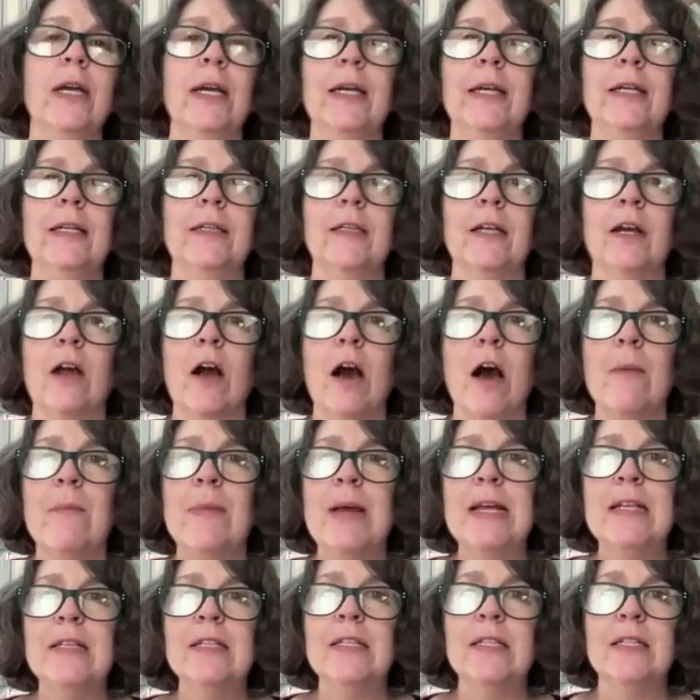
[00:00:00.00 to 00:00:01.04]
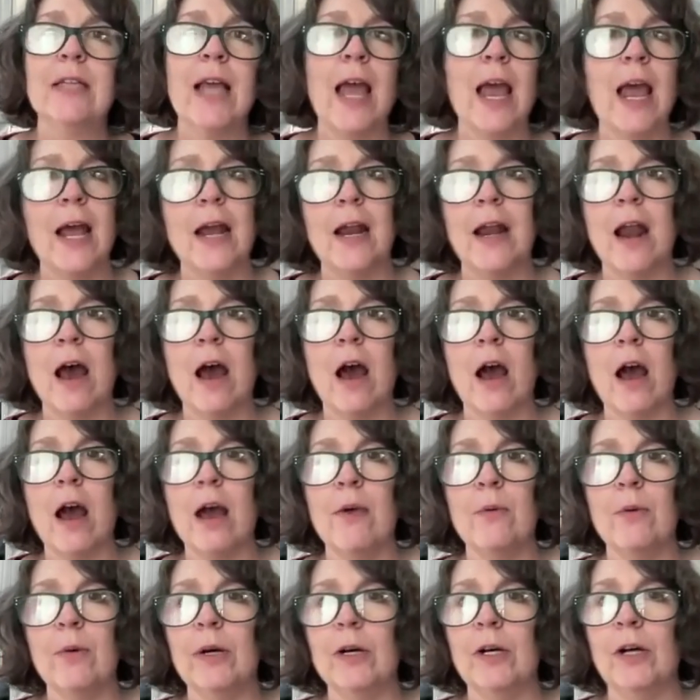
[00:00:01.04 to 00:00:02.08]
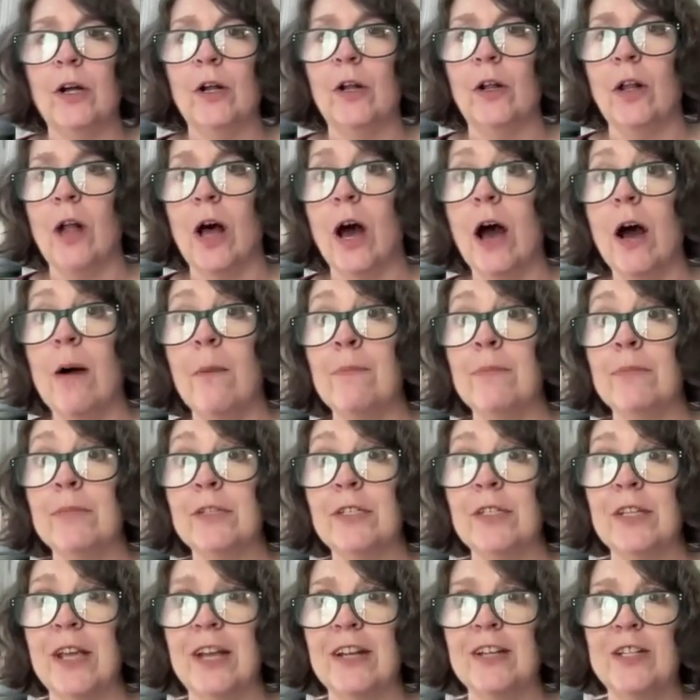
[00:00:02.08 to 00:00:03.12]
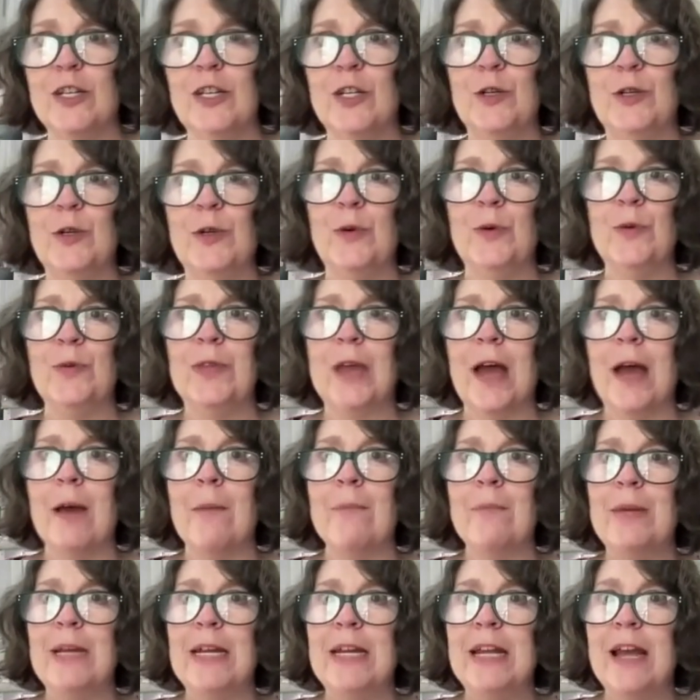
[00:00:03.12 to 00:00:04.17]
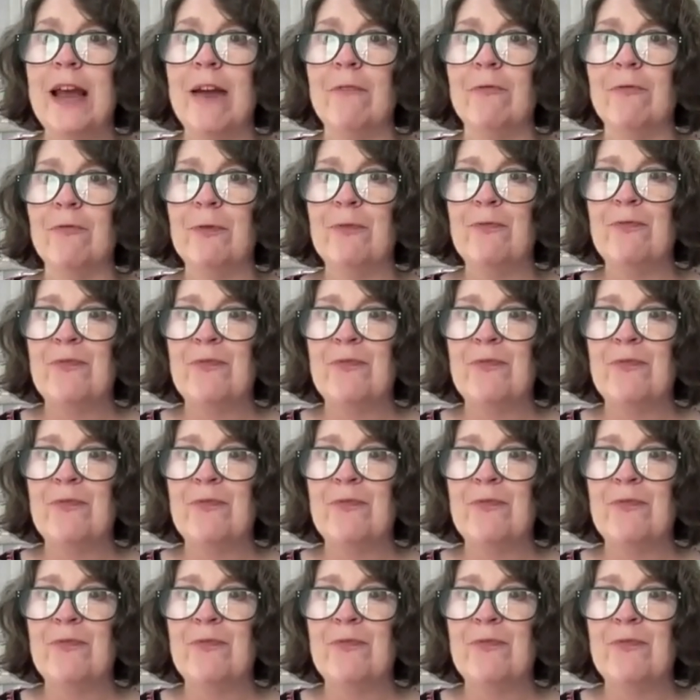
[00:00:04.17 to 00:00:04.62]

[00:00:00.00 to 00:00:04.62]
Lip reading: in the comments and I will send you that PDF.